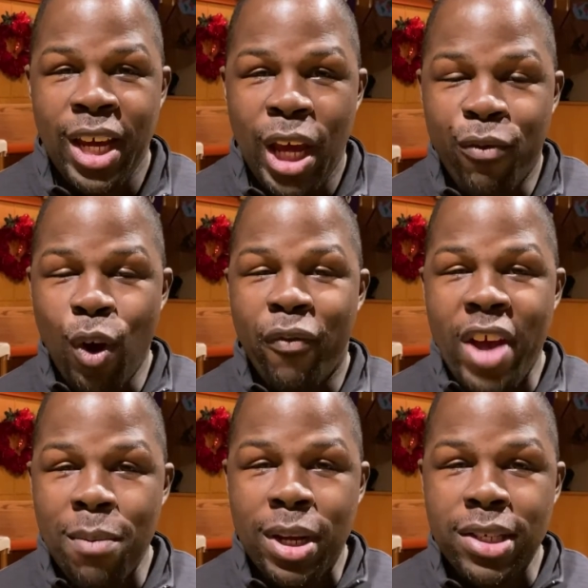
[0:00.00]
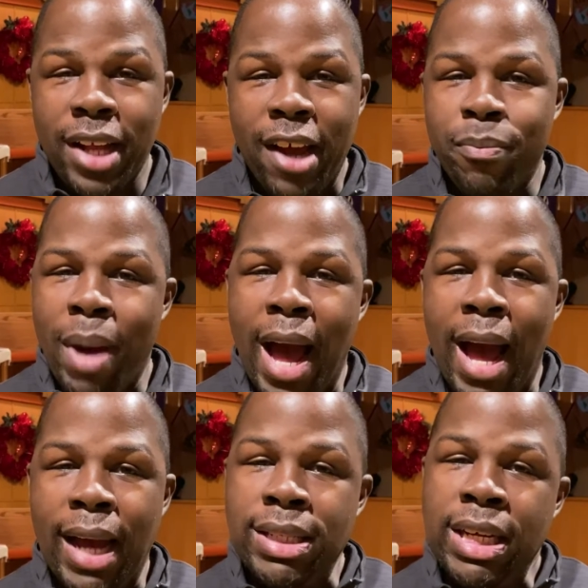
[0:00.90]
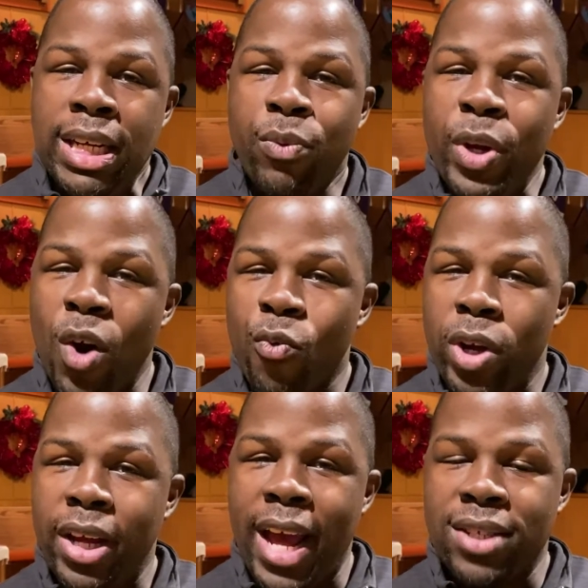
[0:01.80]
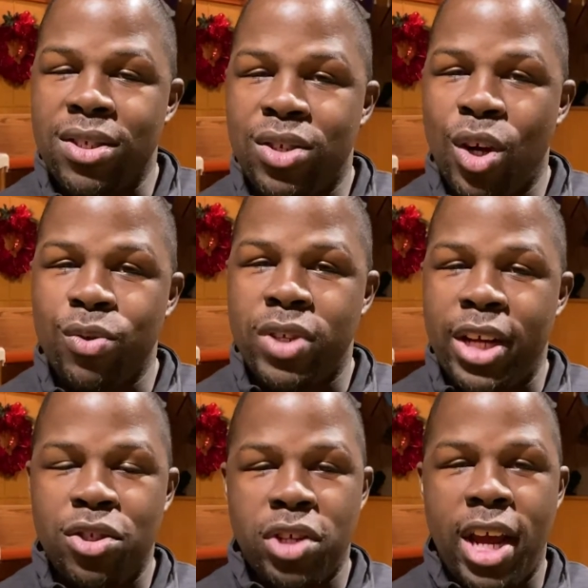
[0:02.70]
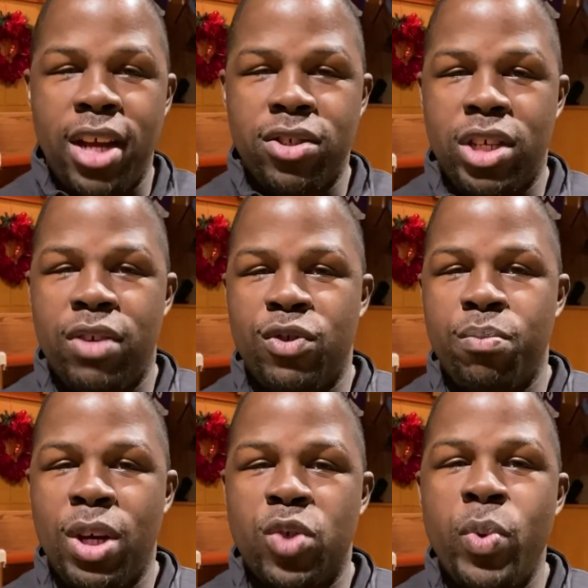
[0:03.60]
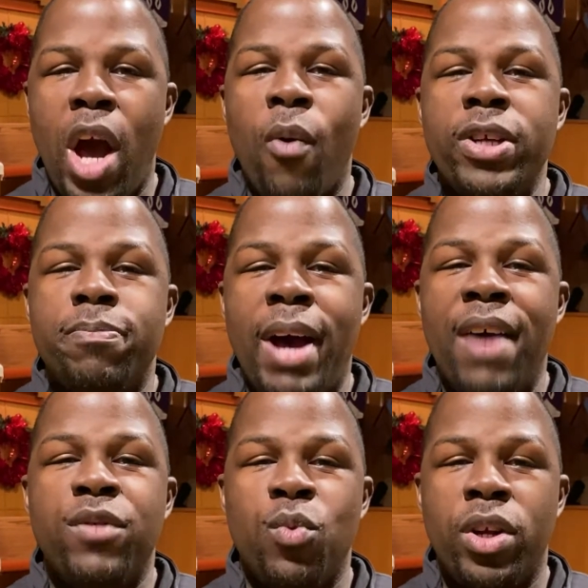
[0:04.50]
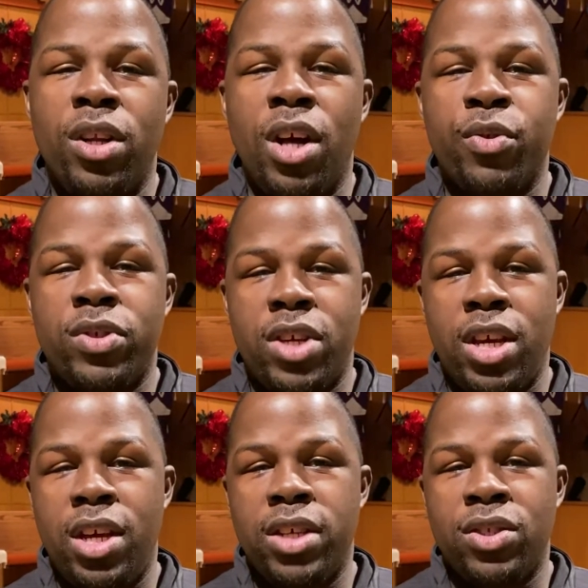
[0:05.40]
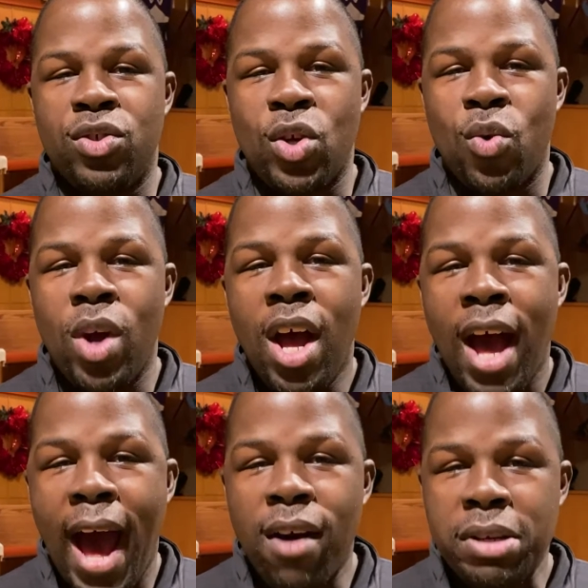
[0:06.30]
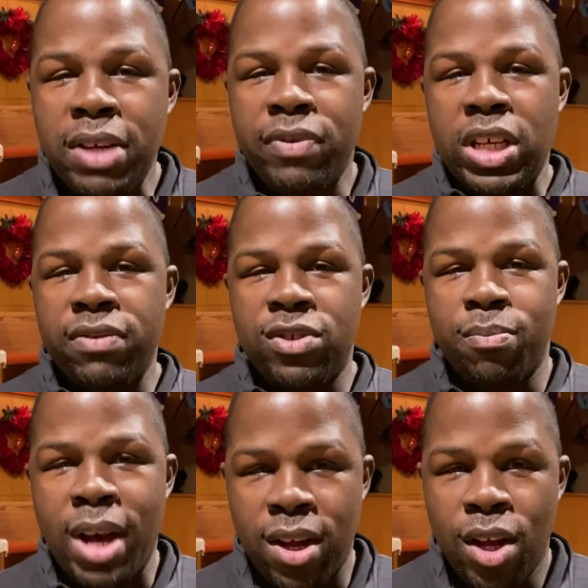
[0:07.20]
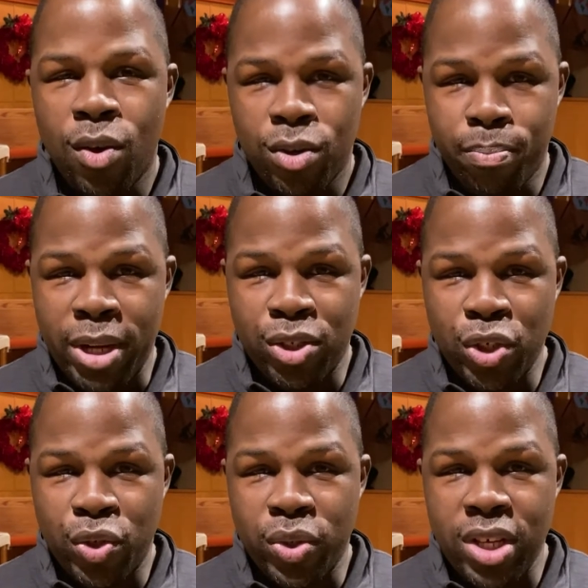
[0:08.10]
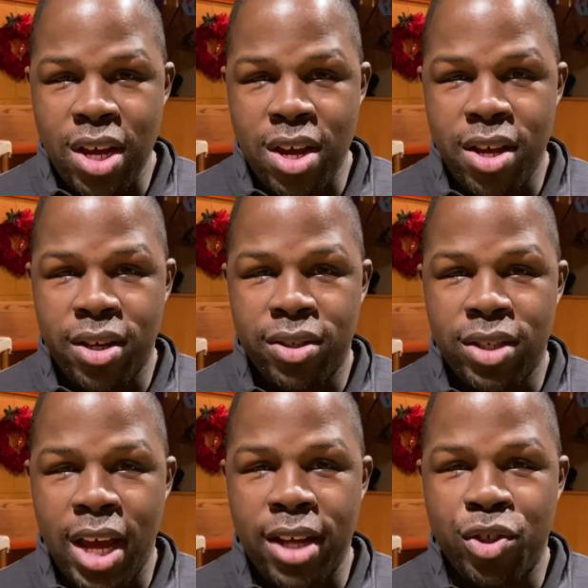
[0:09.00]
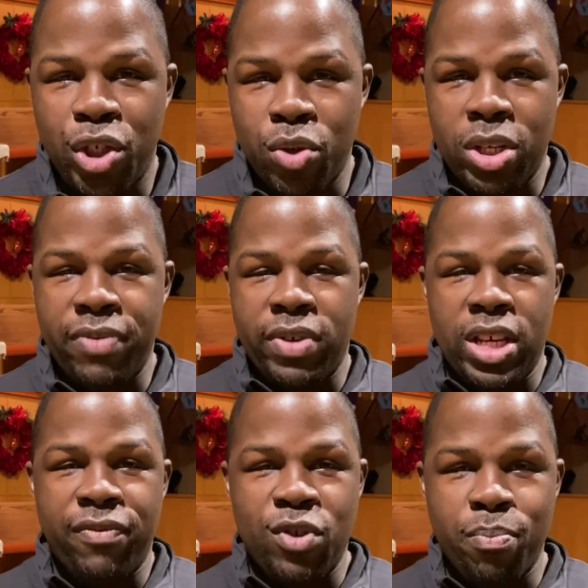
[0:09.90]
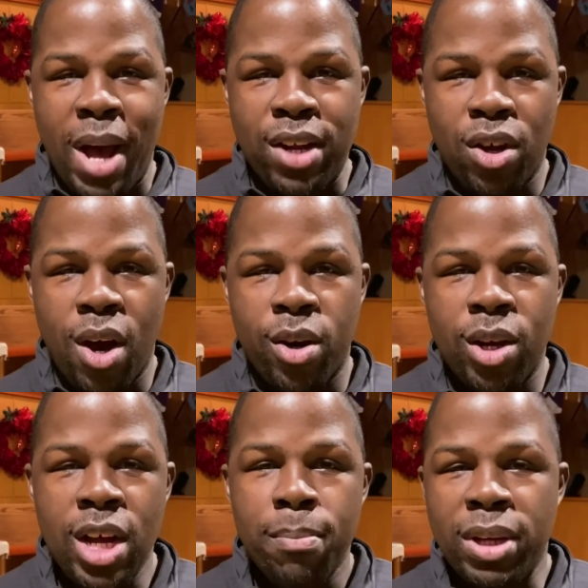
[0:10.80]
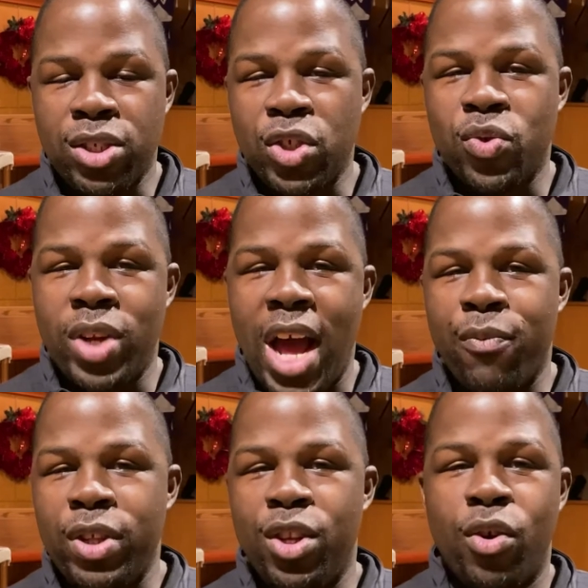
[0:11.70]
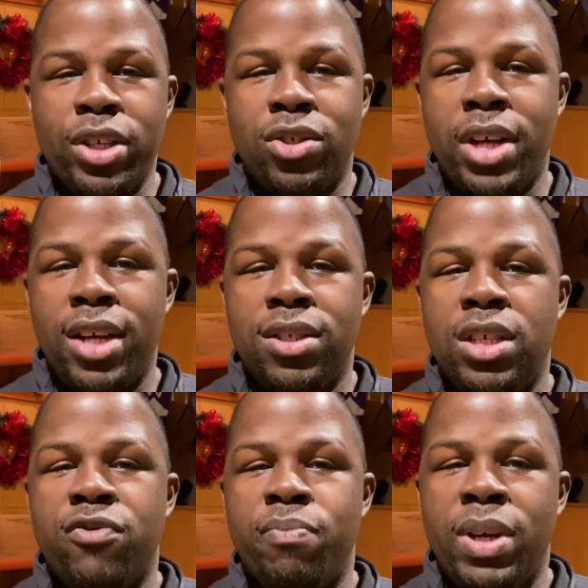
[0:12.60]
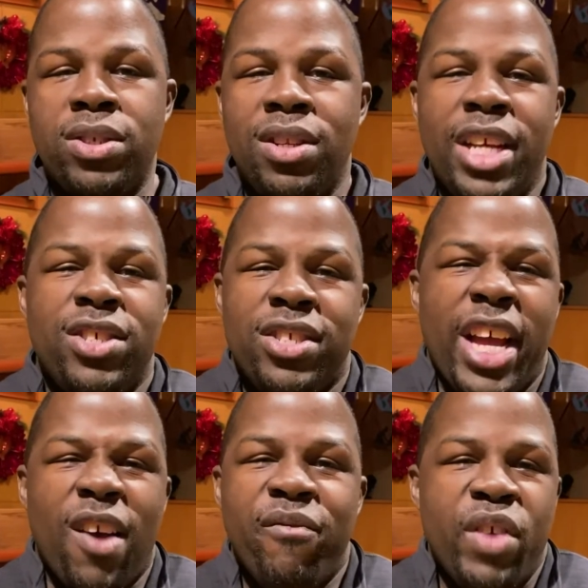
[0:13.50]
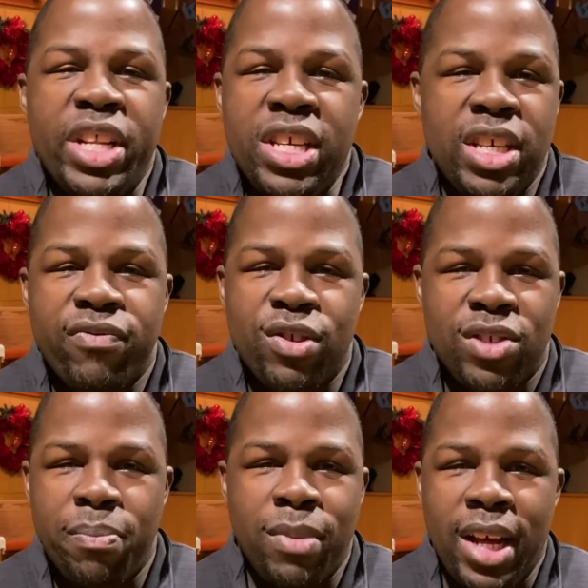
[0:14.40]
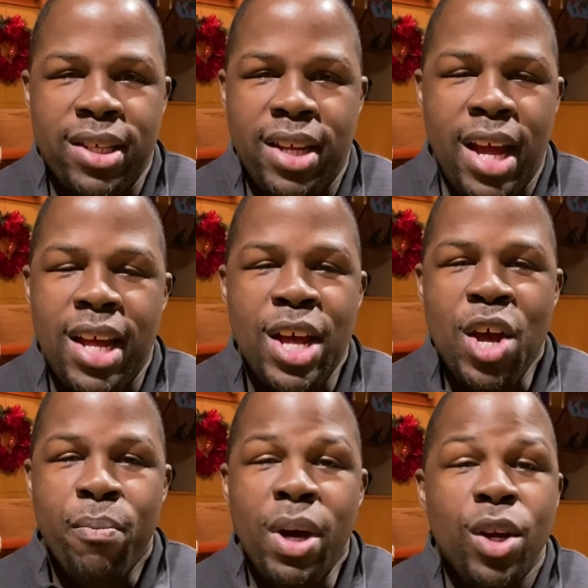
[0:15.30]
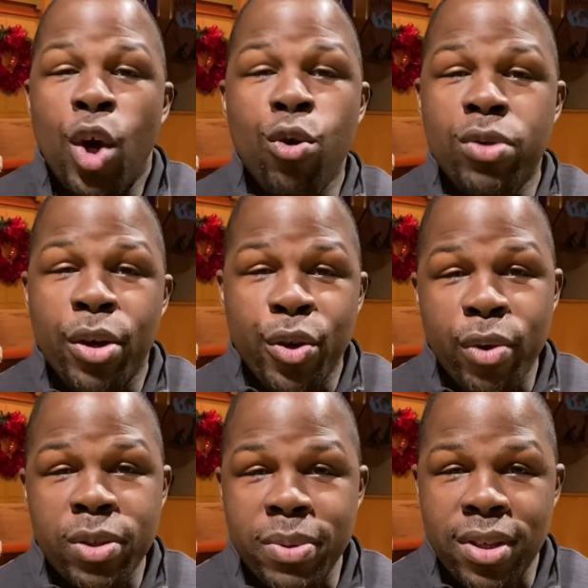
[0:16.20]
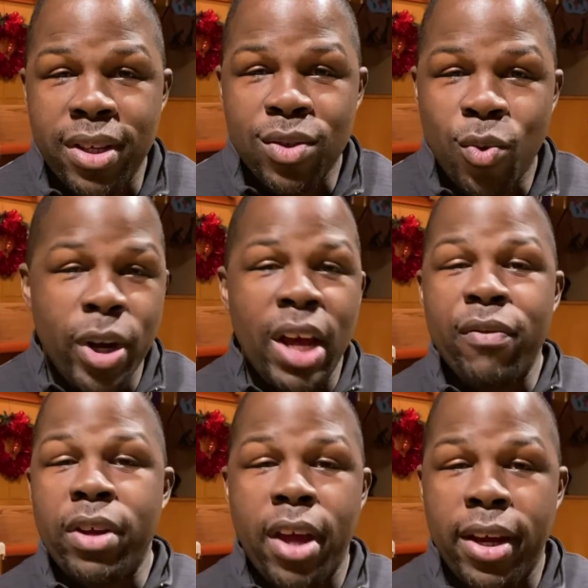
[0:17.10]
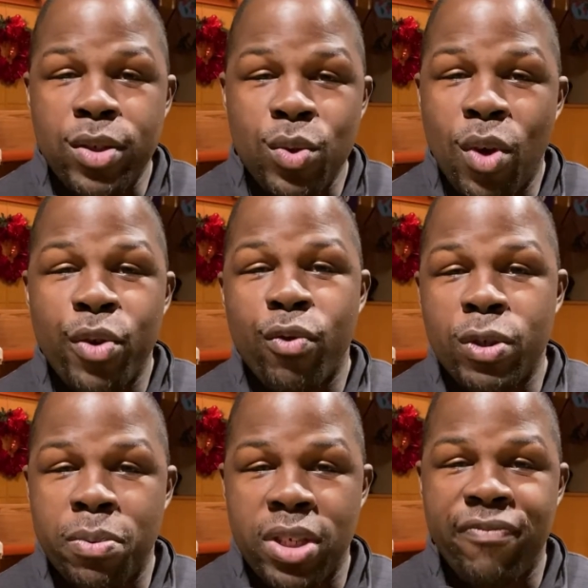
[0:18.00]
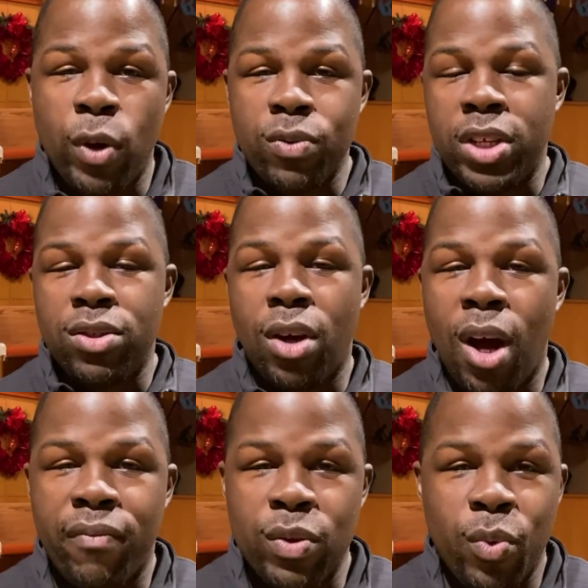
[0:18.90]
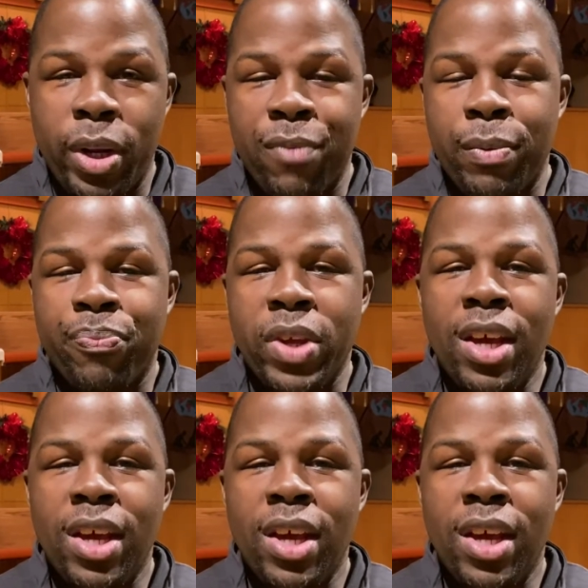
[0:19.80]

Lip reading: If your family is like mine, we don't really, as adults, exchange gifts much. We always buy for one another's kids. And so I'll give gifts to my sister's kids, and she'll give a gift to my daughter. My sister and I really don't exchange gifts much unless it's like a funny gift or something like that. But who's on your Christmas list? Whatever the case, who's on your Christmas list? Folks at the office, whatever.